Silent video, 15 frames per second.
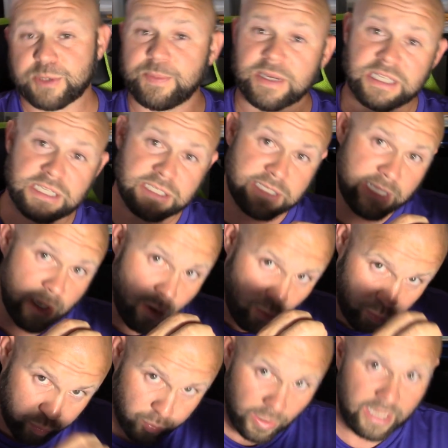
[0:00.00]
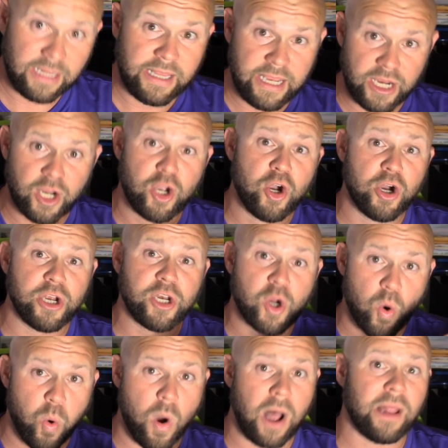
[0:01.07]
but still really good
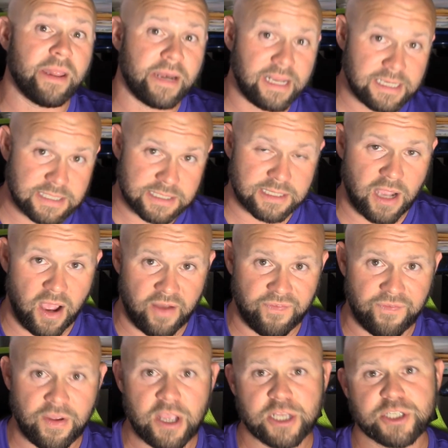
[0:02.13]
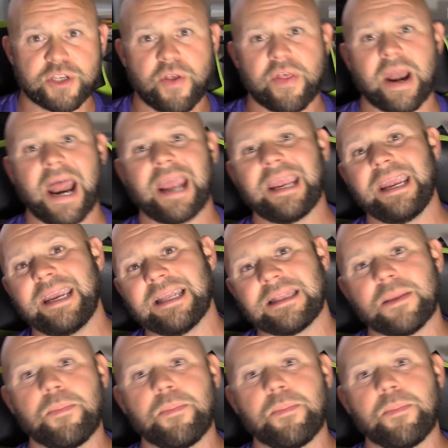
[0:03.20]
quality stuff, so that I can get the